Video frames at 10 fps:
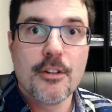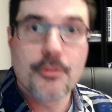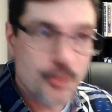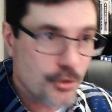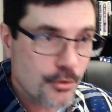
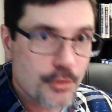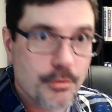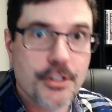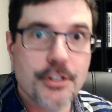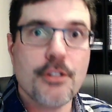Choose
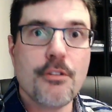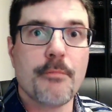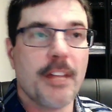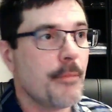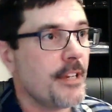what you're
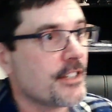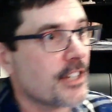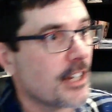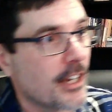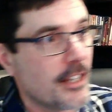doing. Maybe it's
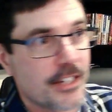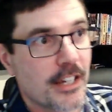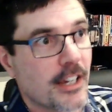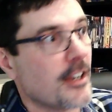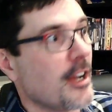
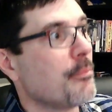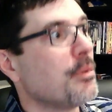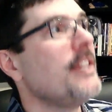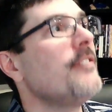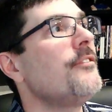a
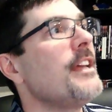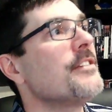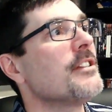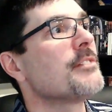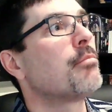complete
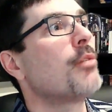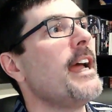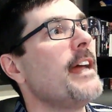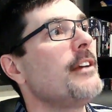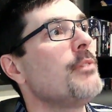faceless
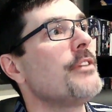brand with,